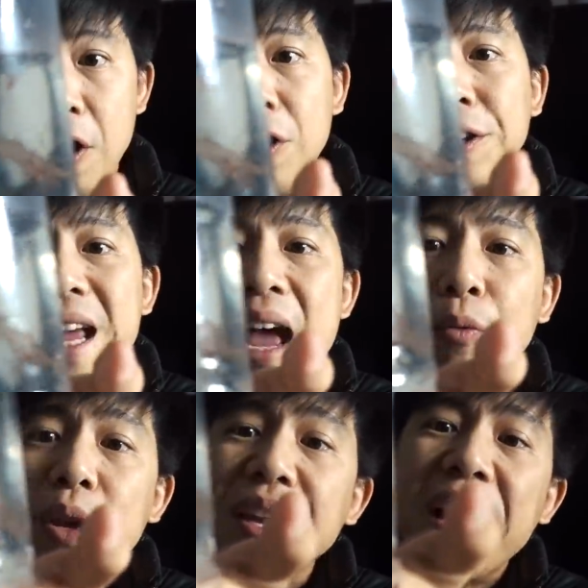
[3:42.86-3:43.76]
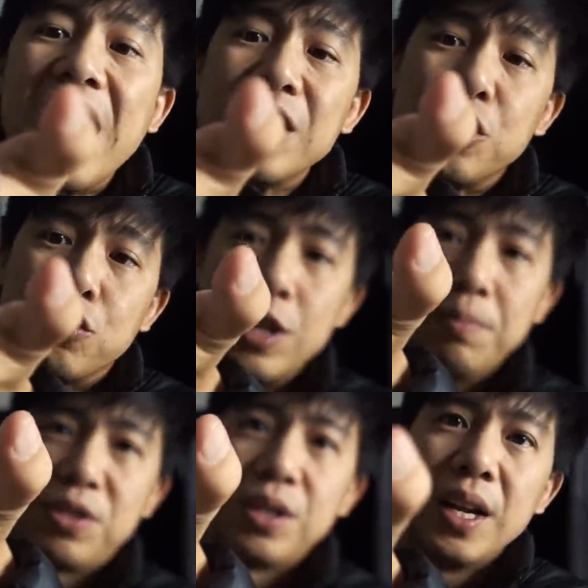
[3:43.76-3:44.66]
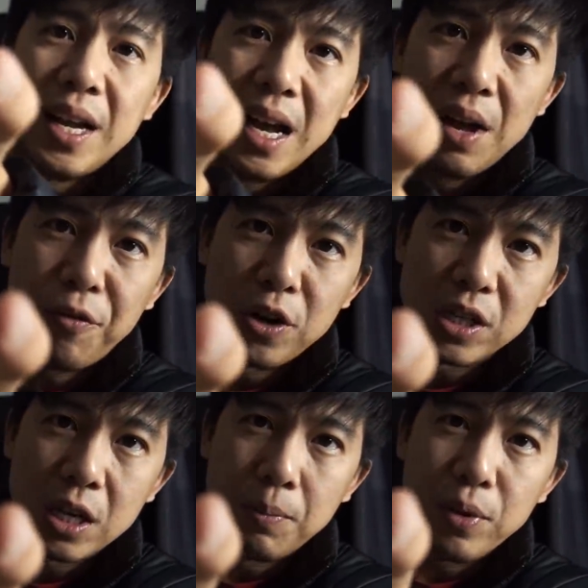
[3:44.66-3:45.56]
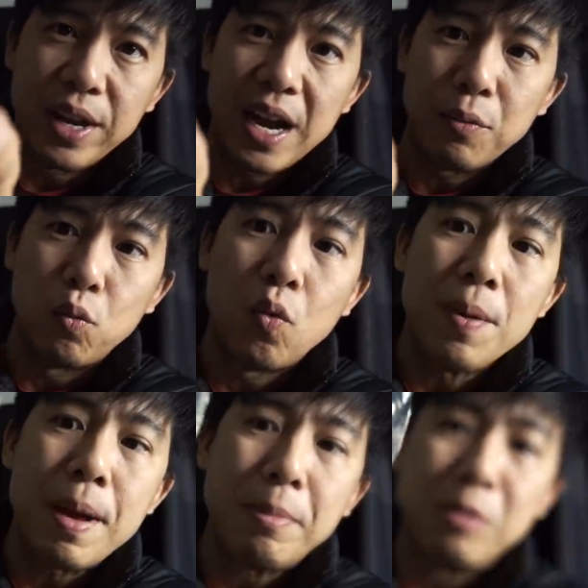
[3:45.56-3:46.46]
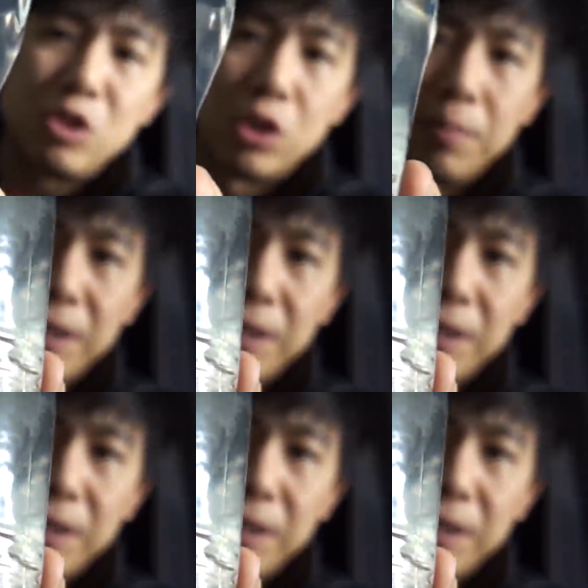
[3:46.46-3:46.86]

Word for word: Following that, we got shrimps. First up, we got one peppermint shrimp.